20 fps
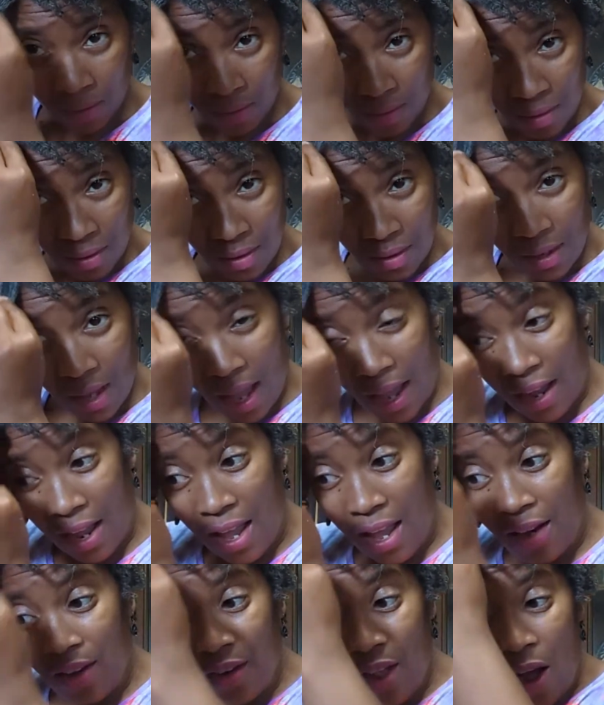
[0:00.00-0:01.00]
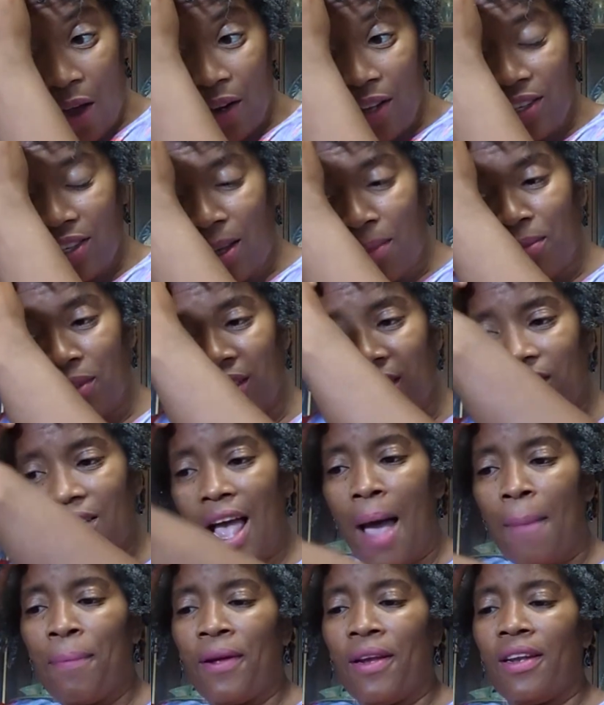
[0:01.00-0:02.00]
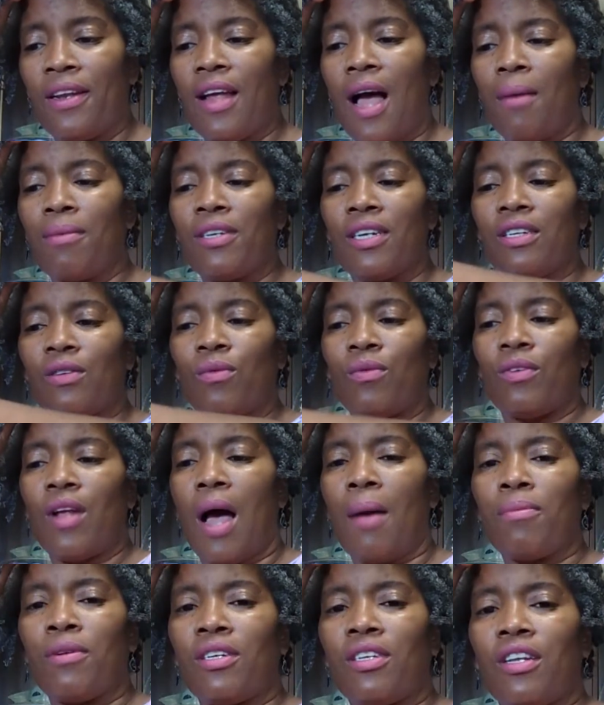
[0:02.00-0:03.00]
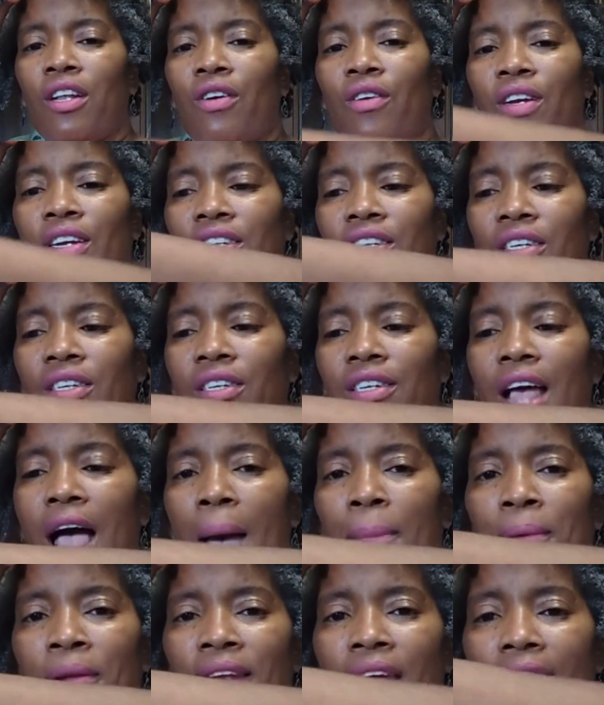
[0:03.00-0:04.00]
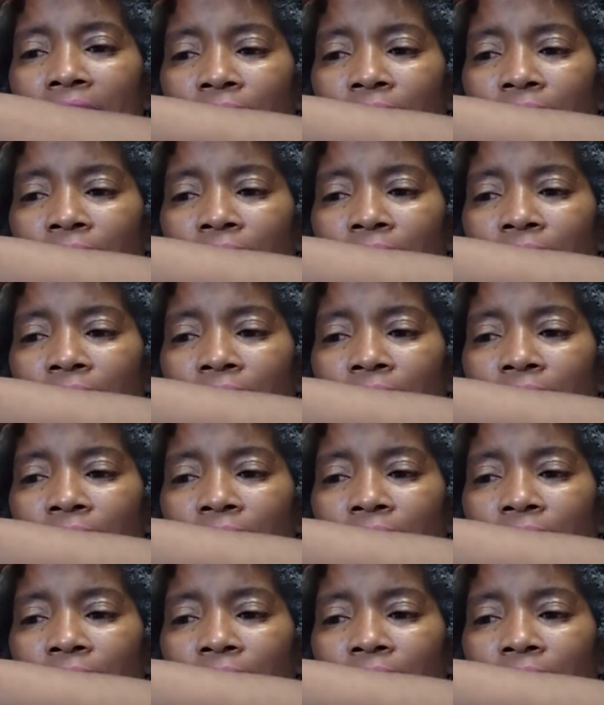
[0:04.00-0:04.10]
Okay. Notice I'm just tapping. I'm just literally just tapping at